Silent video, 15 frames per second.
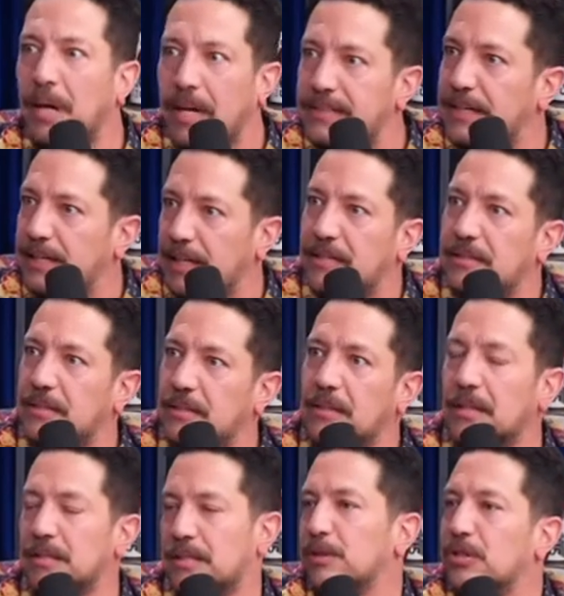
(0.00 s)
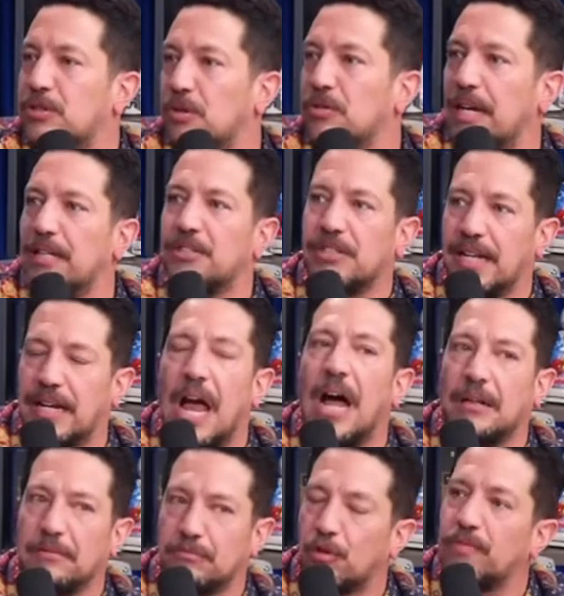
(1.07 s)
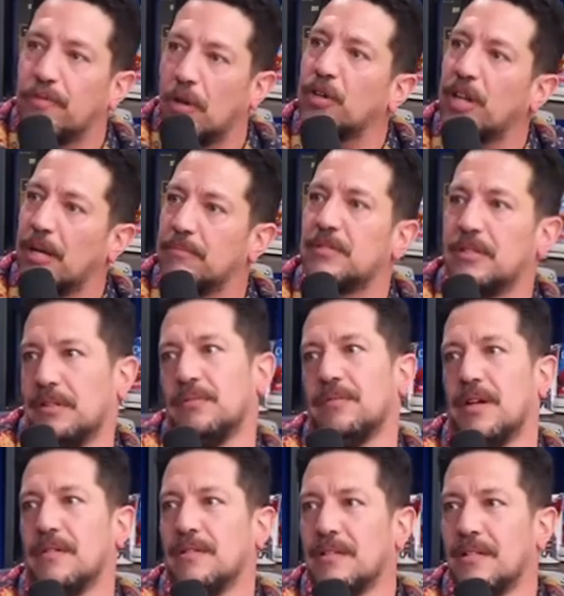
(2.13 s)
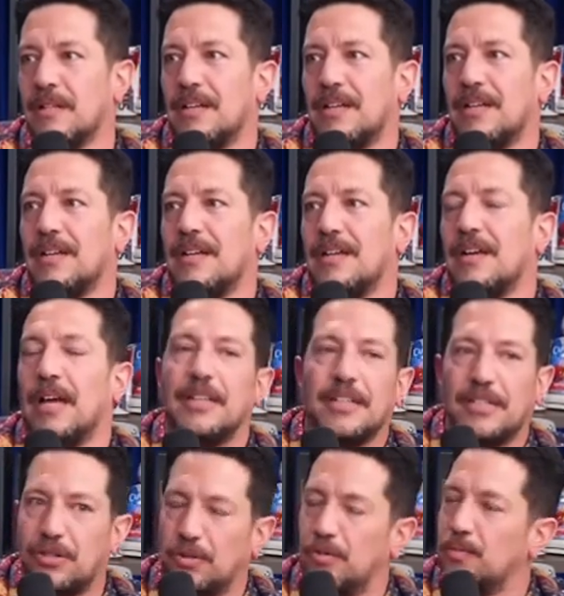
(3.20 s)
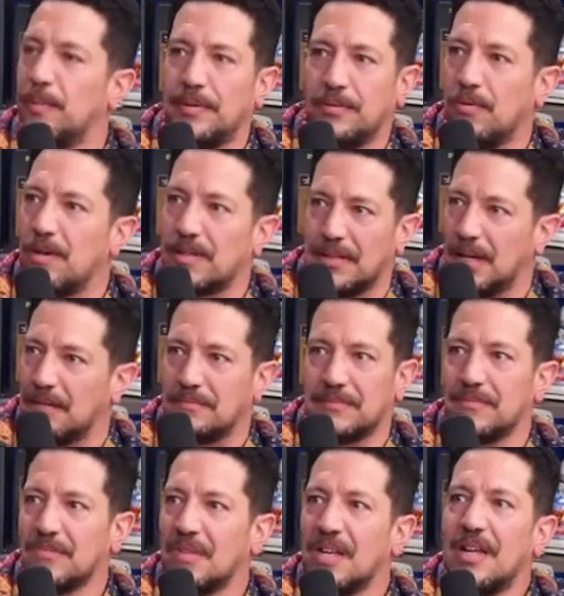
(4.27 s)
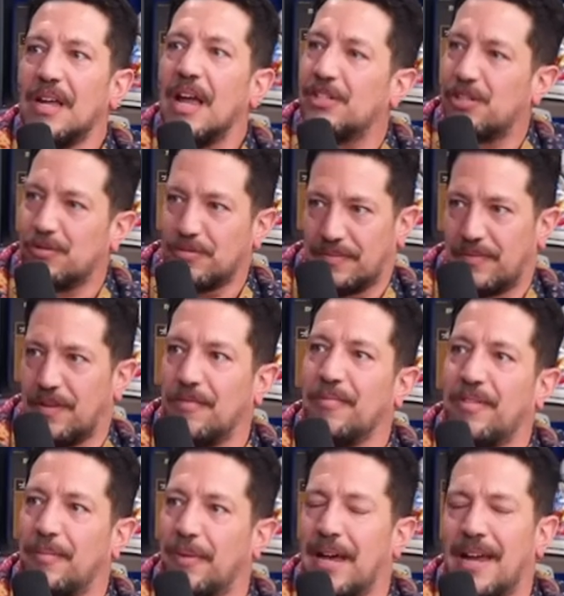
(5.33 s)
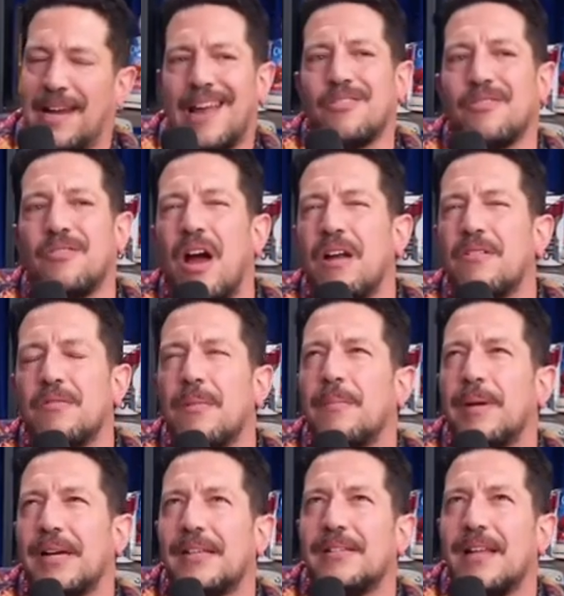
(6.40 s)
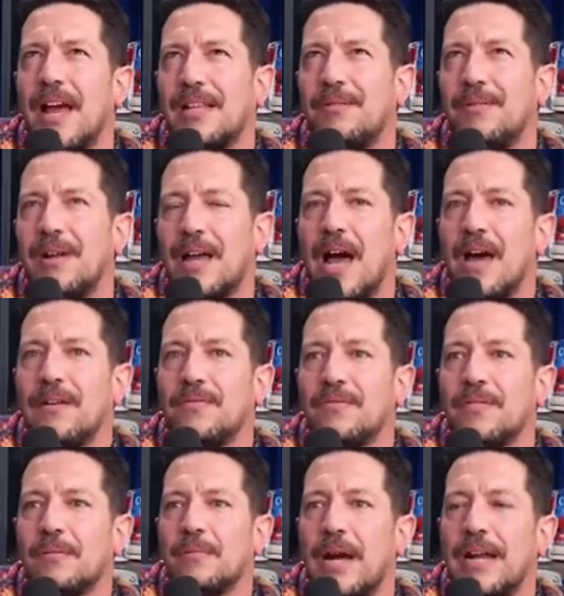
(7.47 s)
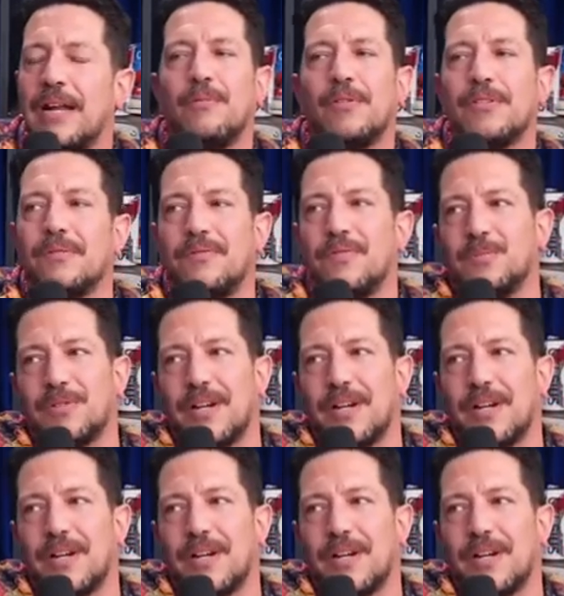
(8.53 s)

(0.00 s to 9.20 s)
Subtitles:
buy tickets, because it was sold out, she's like, I'll refer them to you, whatever. And these two women walked up. And she referred them to me. And I don't know. I don't remember exactly what I got for them. It wasn't full